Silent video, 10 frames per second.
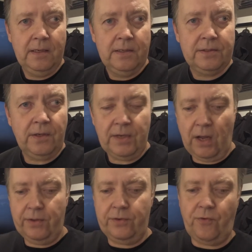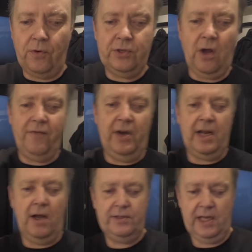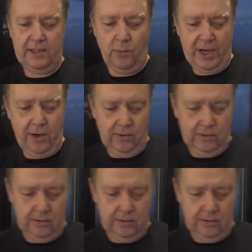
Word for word: so now the drone is hovering outside the window